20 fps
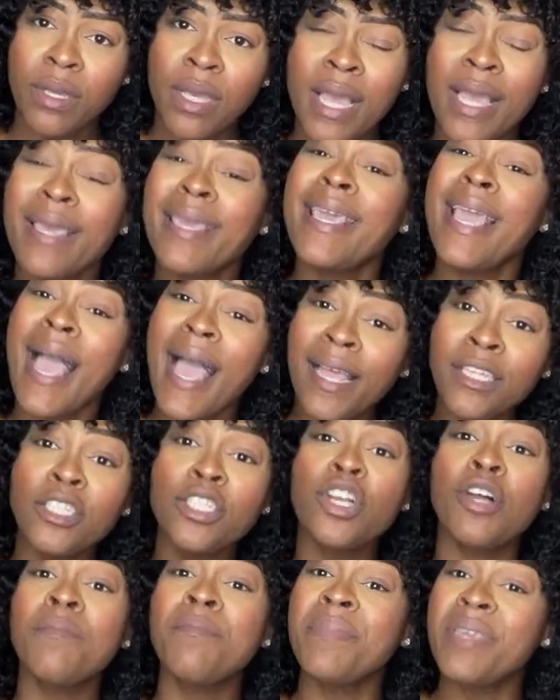Can
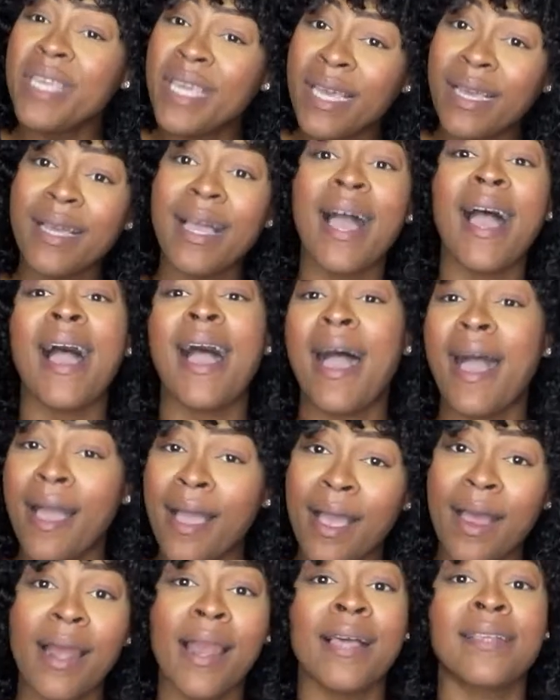Jamaica
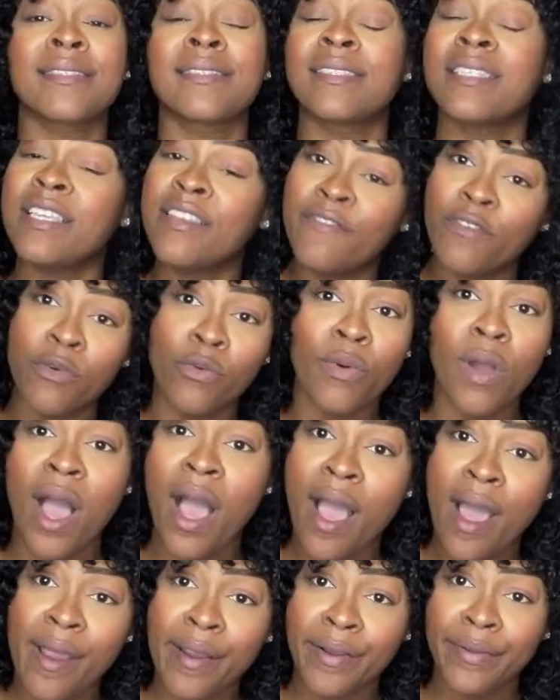angle a civil
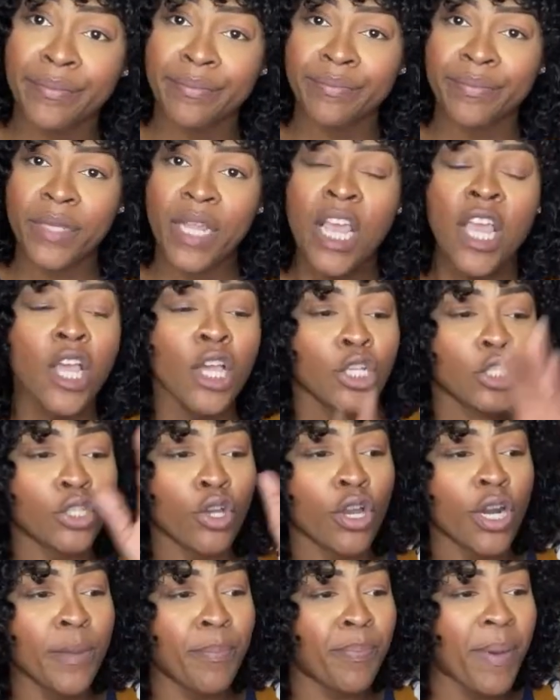war? So
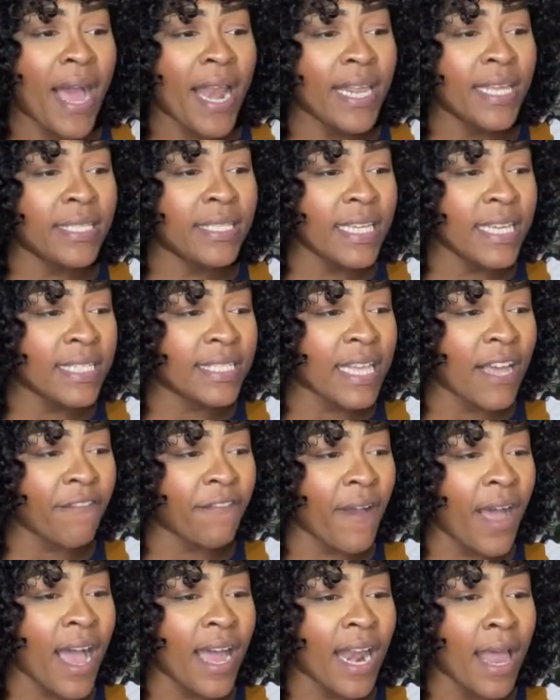the politics are
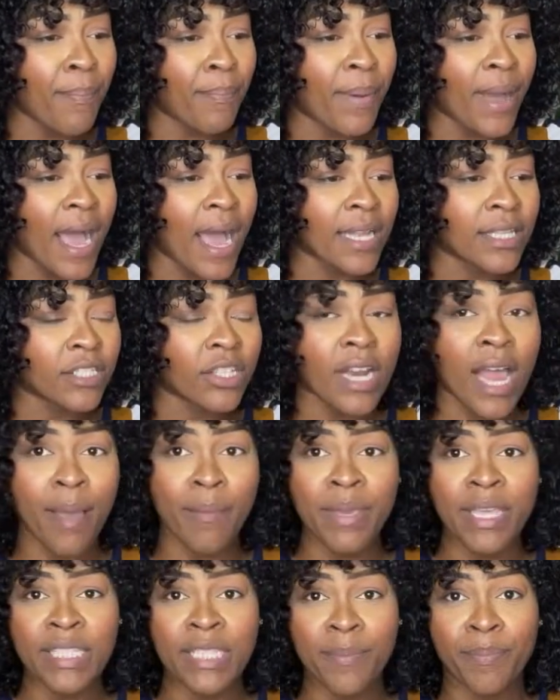fall apart. So that
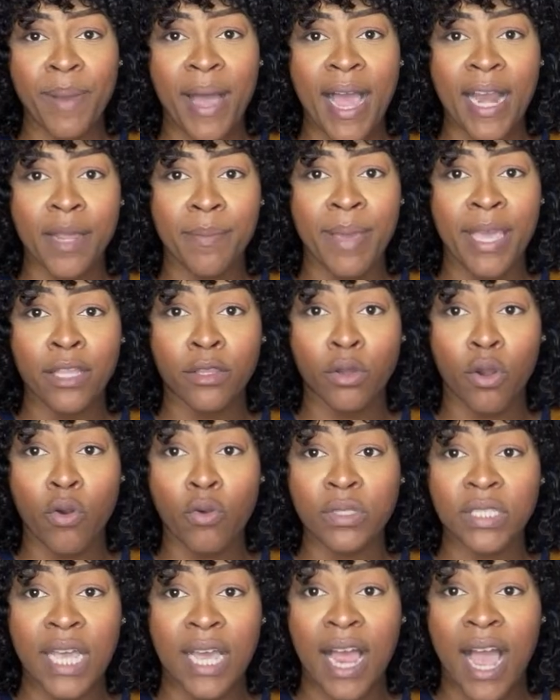means the parliament
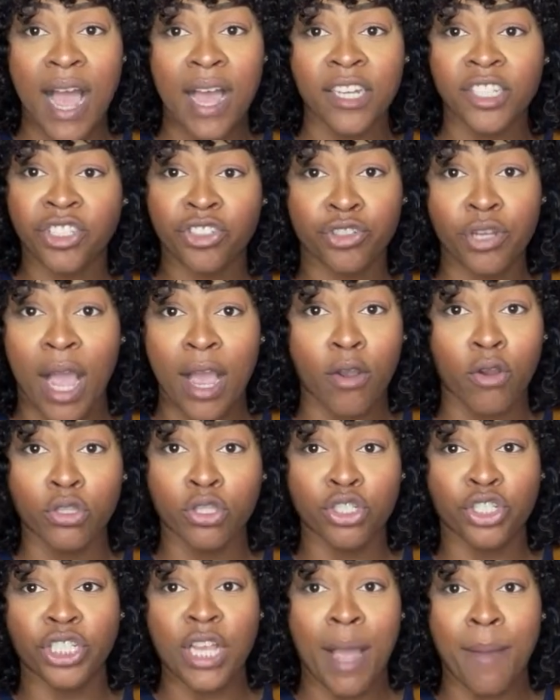house are go to
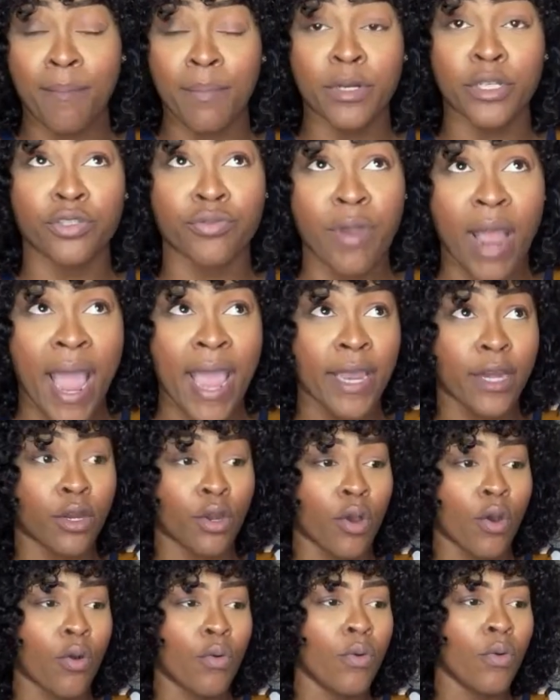shambles right
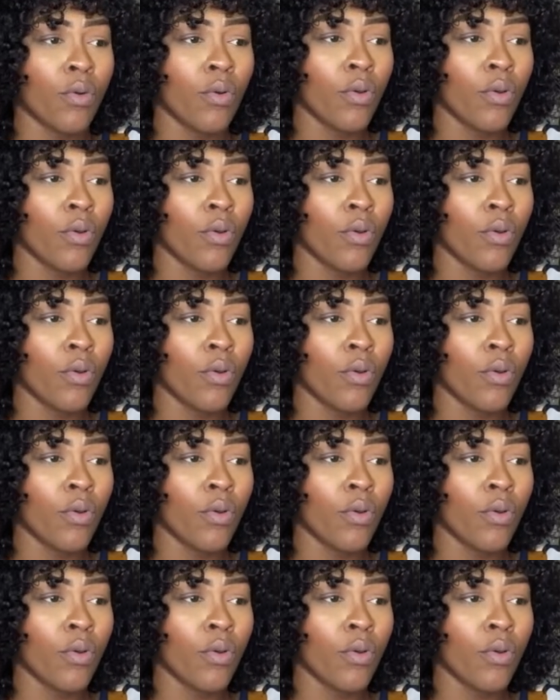now.